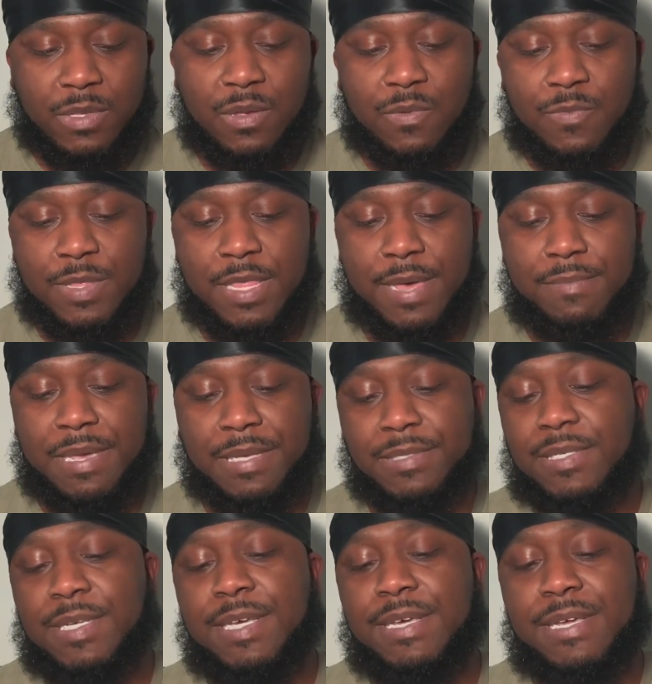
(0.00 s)
with that being
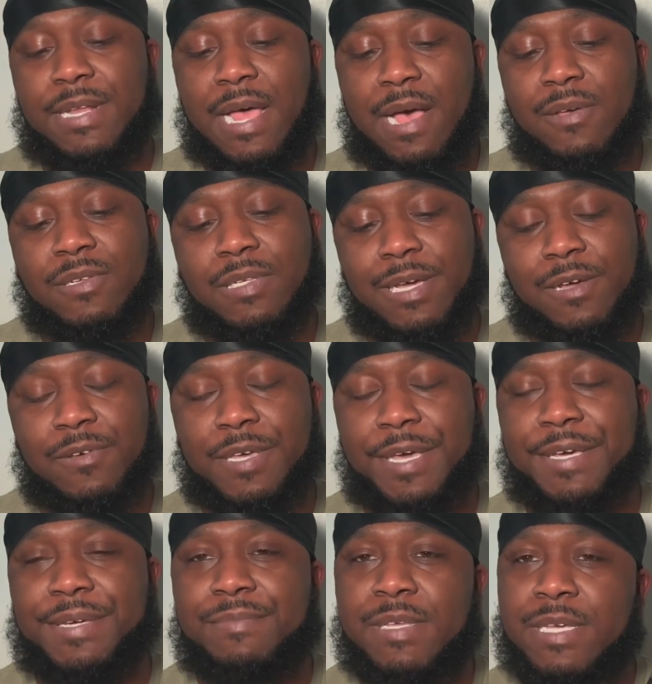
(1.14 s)
said, I was like,
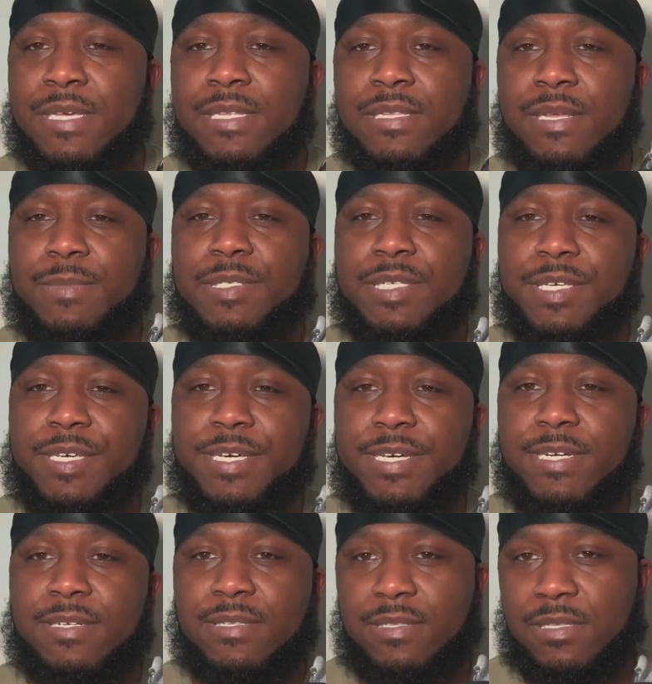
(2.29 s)
okay, let me sit here
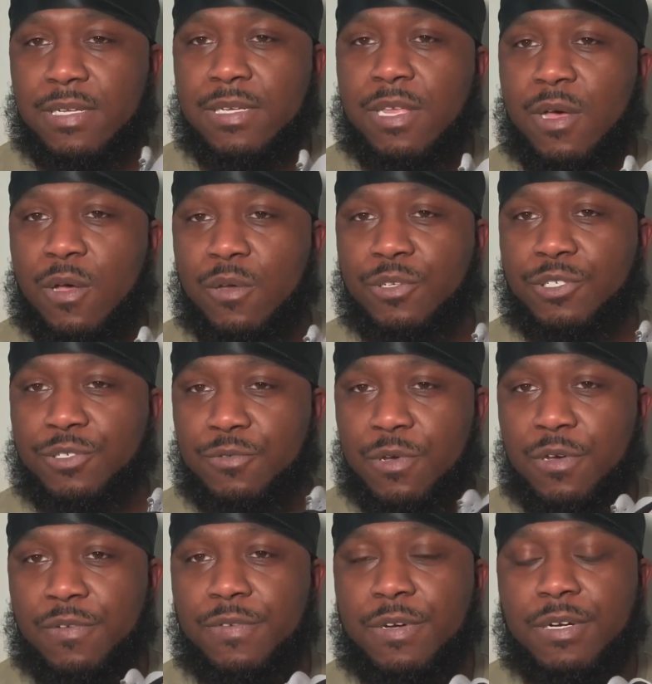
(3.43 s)
and look the whole shoe
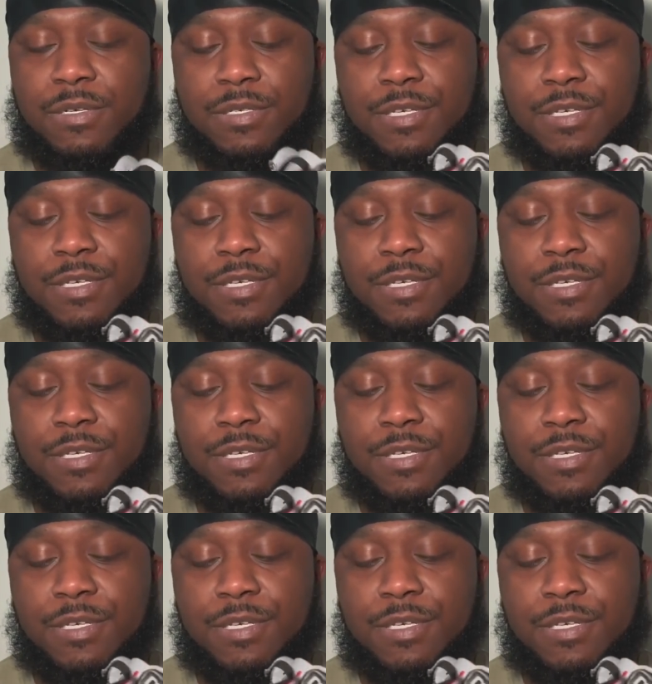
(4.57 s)
over,